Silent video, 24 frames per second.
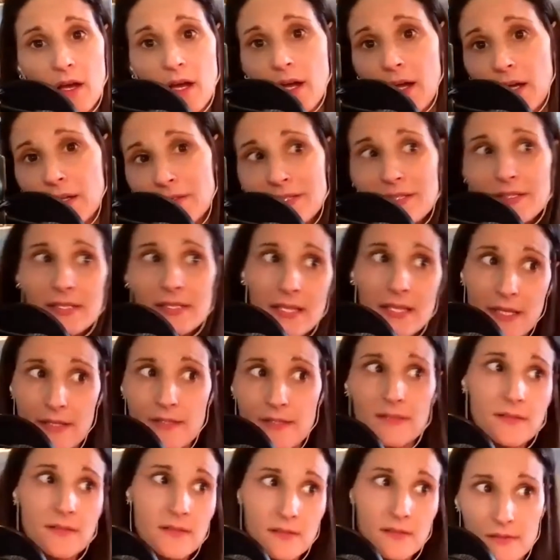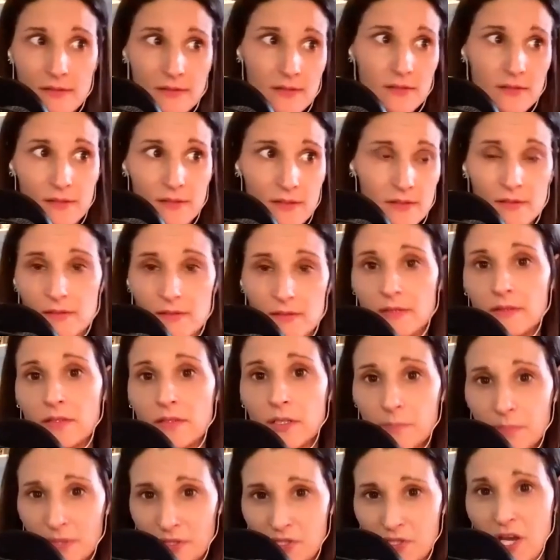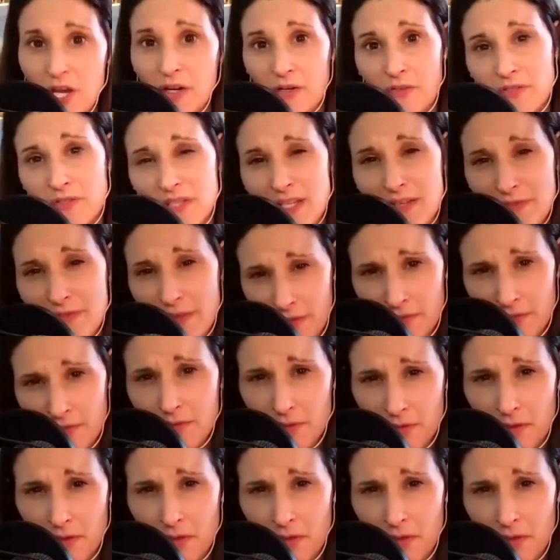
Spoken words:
C is a little bit generous even,